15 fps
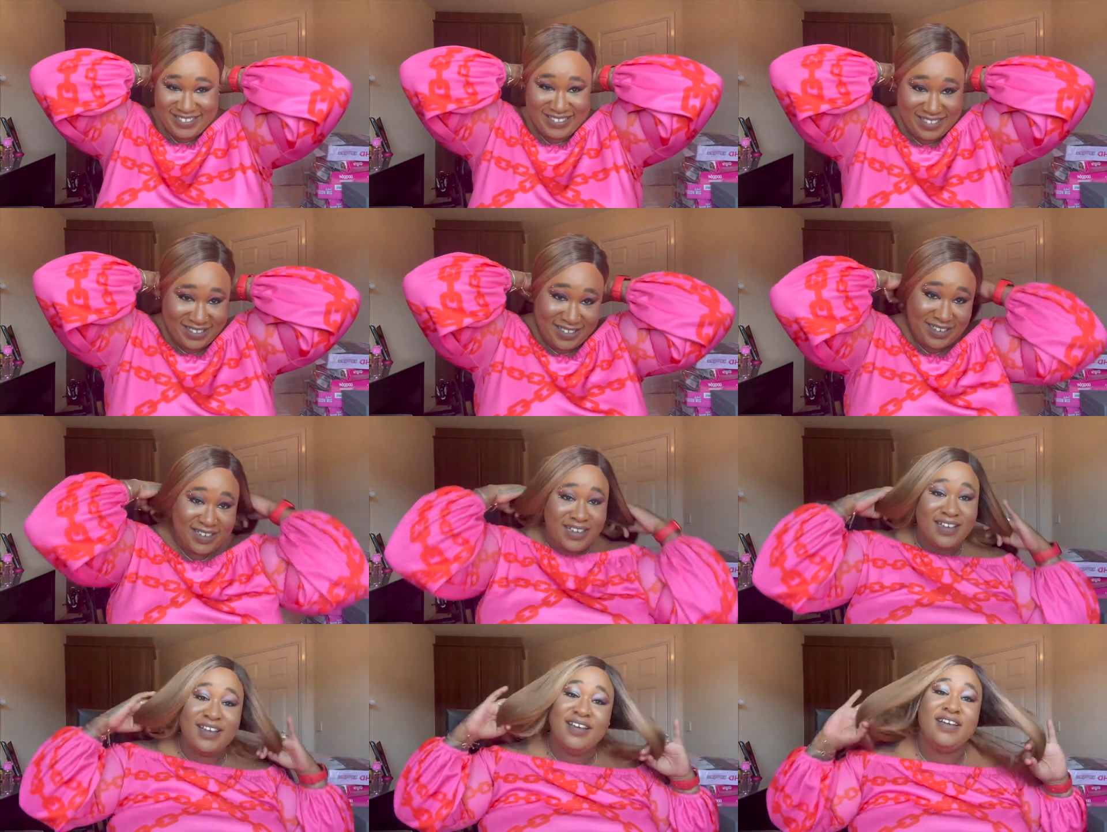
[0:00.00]

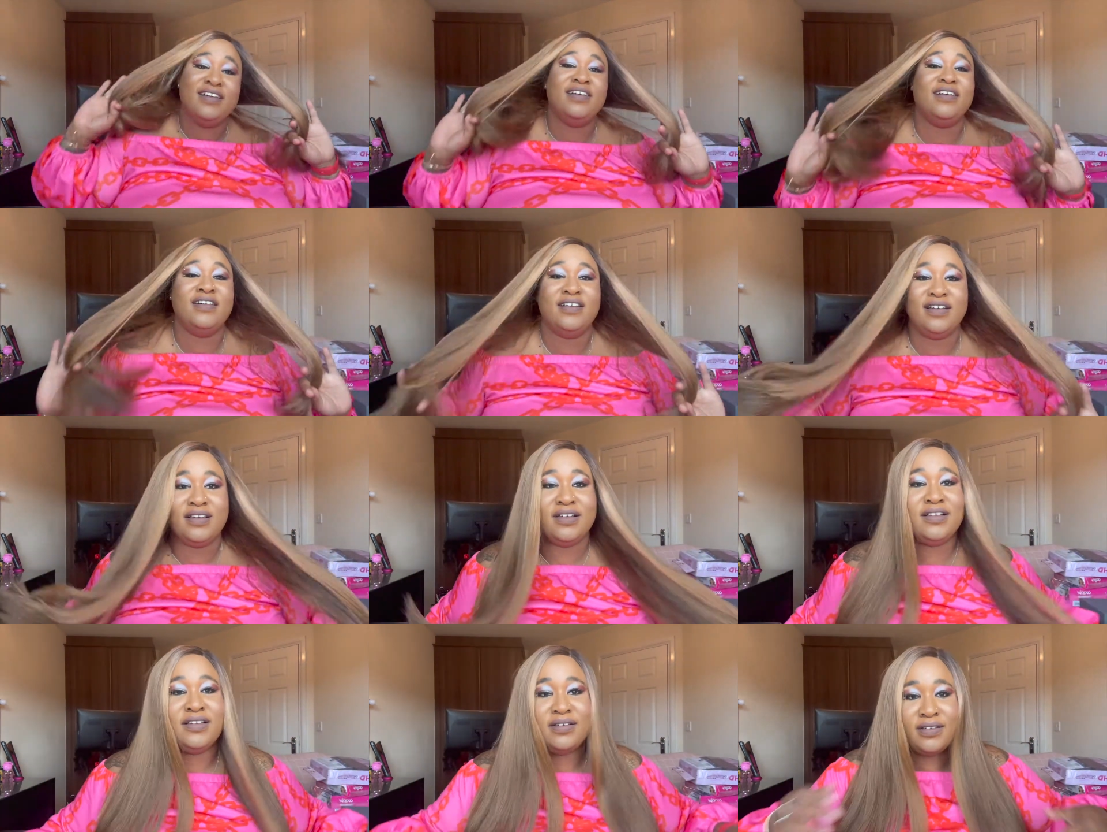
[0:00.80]

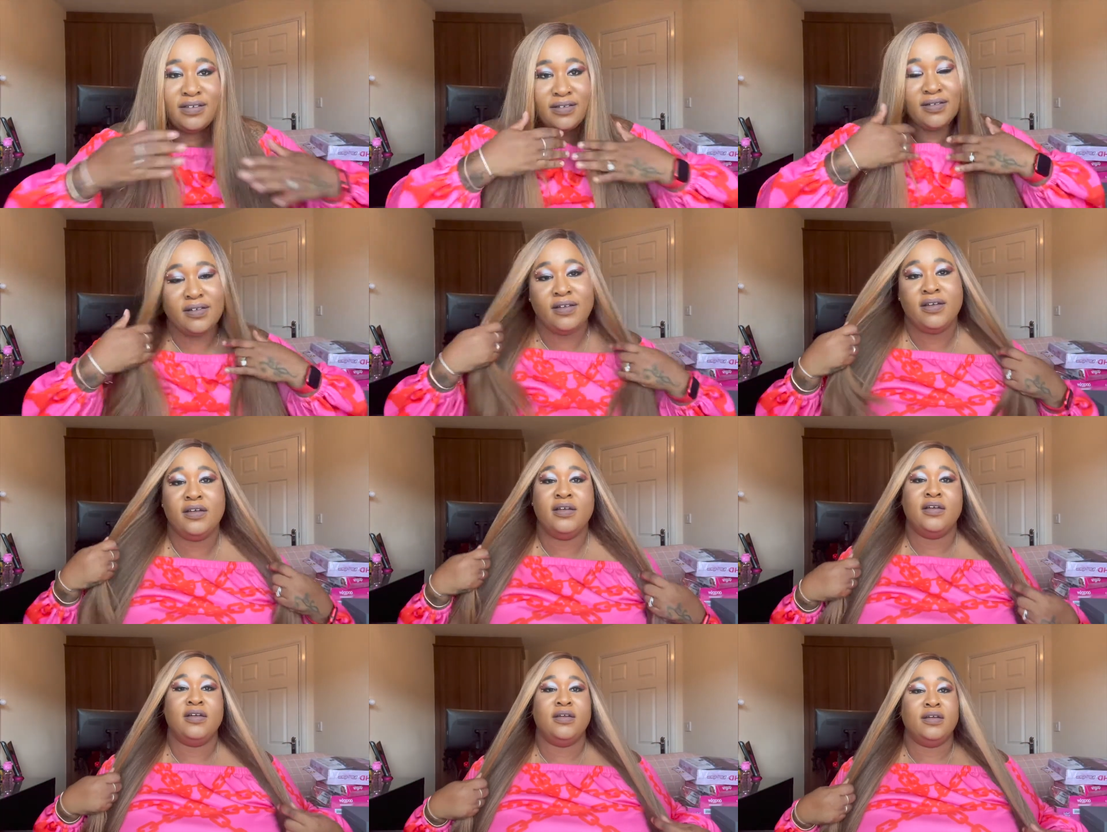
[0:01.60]

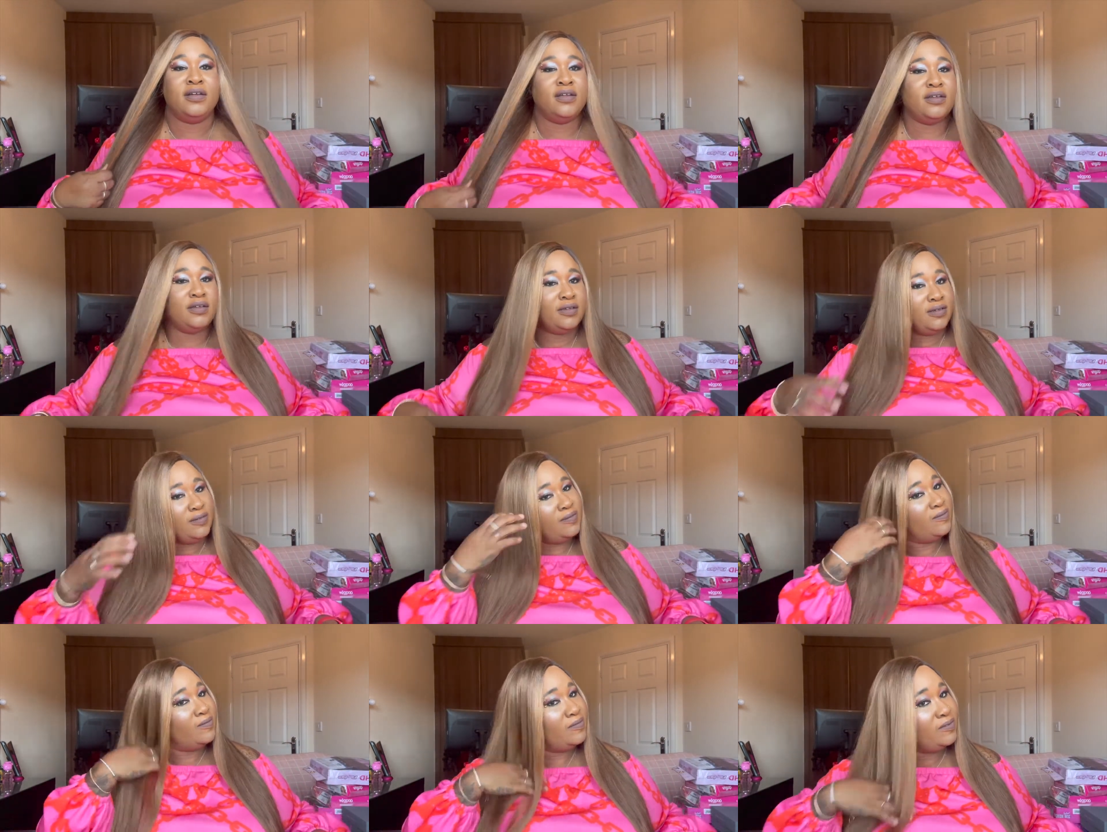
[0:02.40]

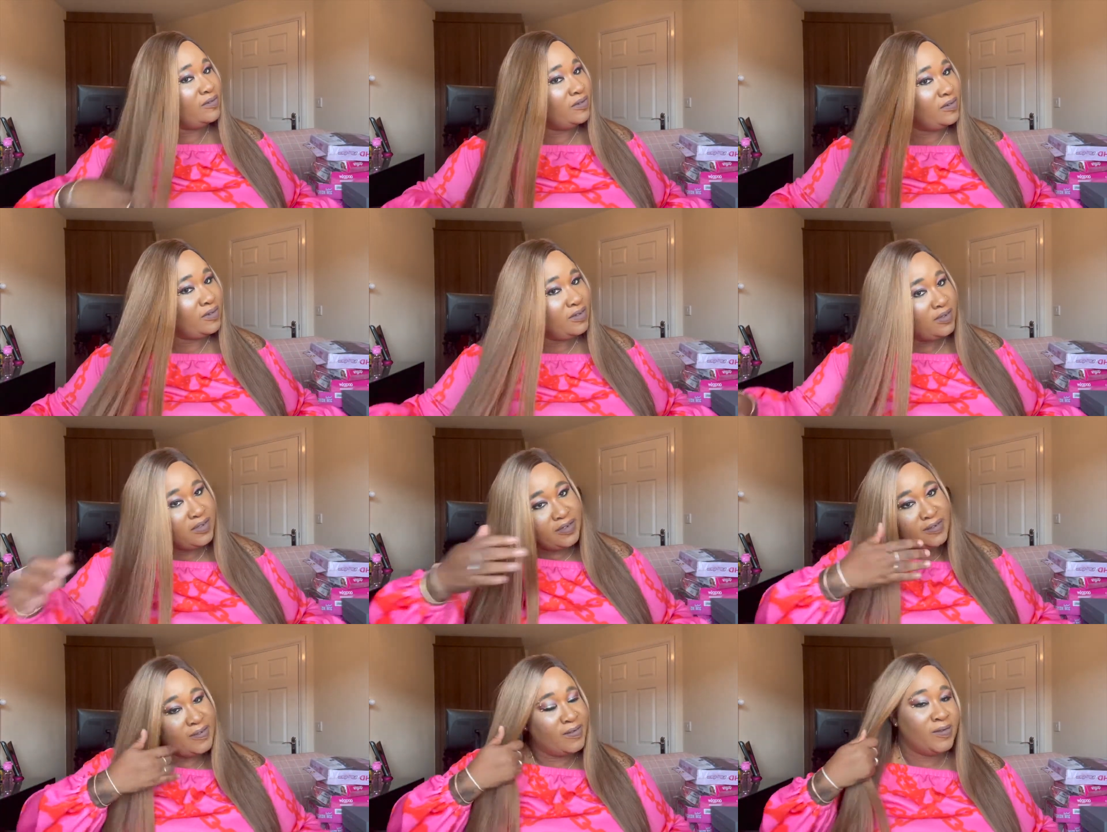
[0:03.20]

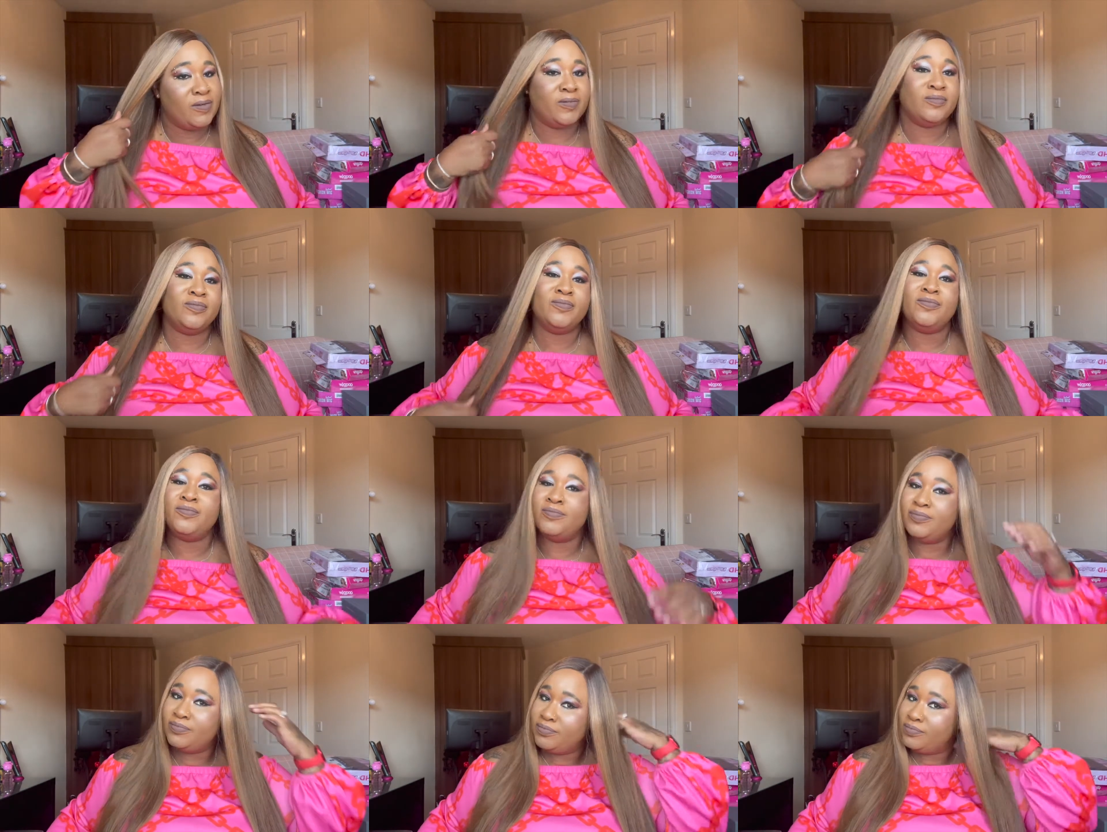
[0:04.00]

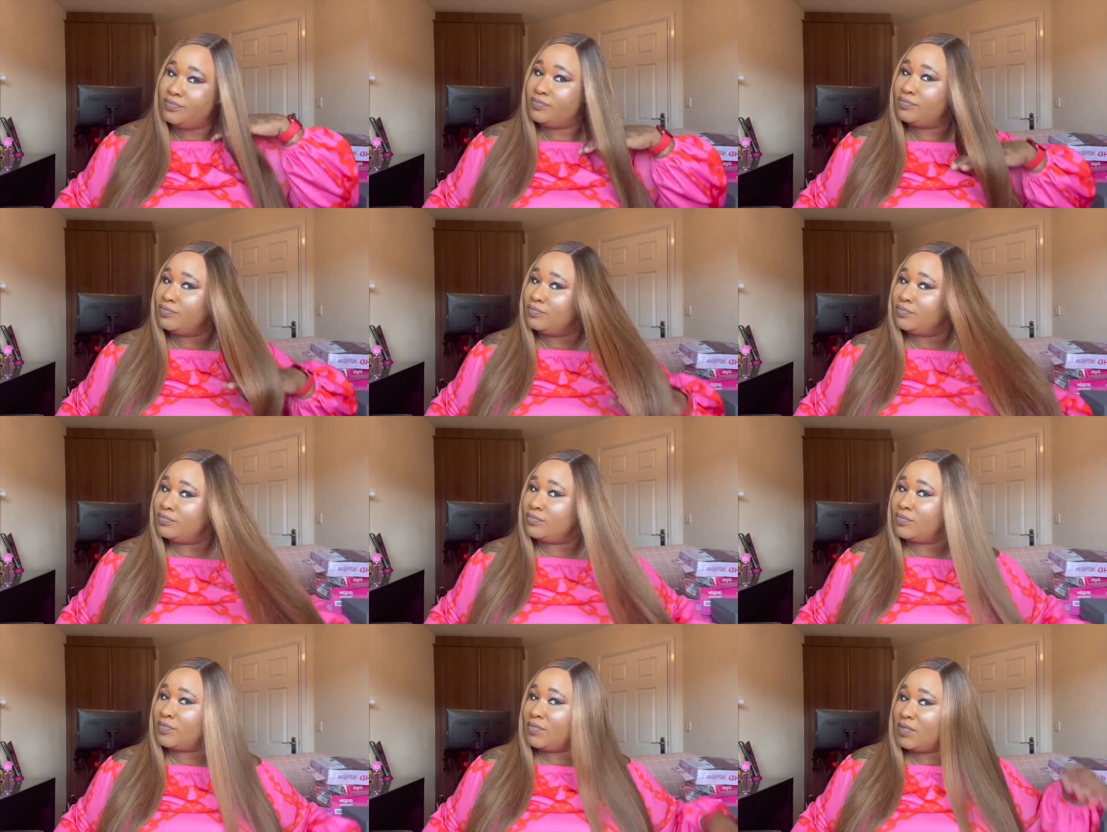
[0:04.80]

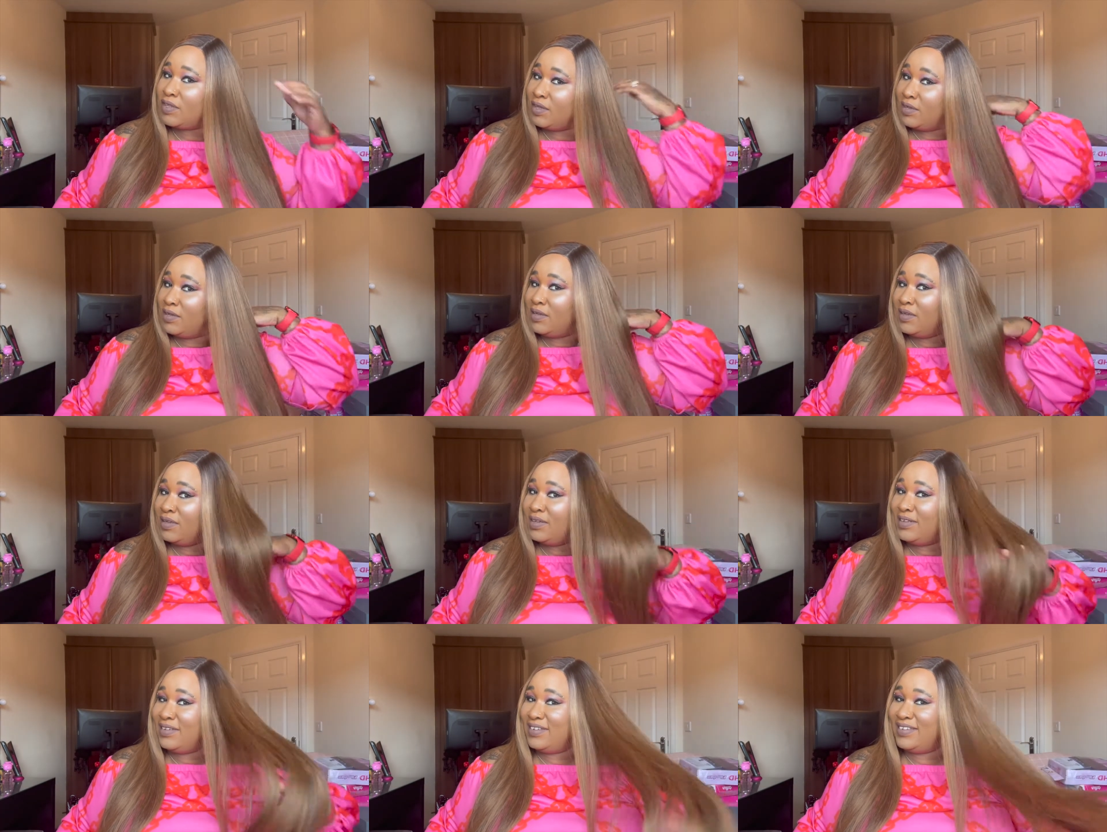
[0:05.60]

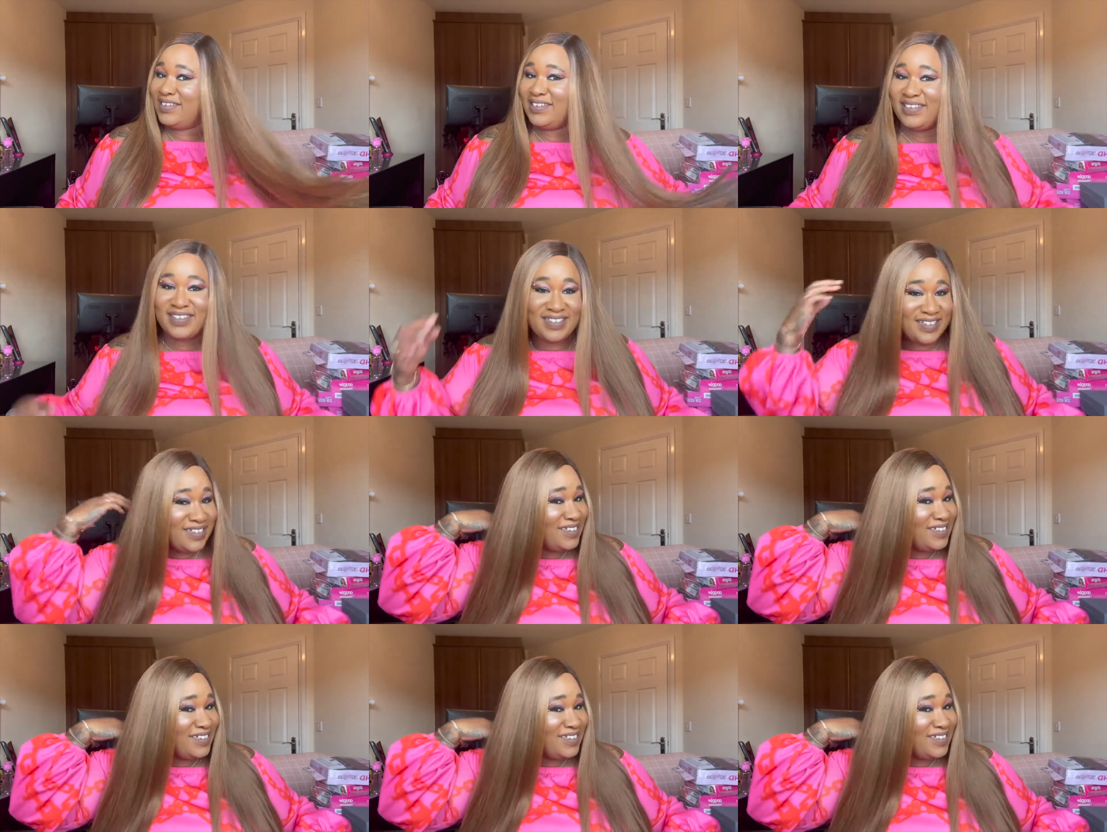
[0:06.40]
No one is speaking in this clip.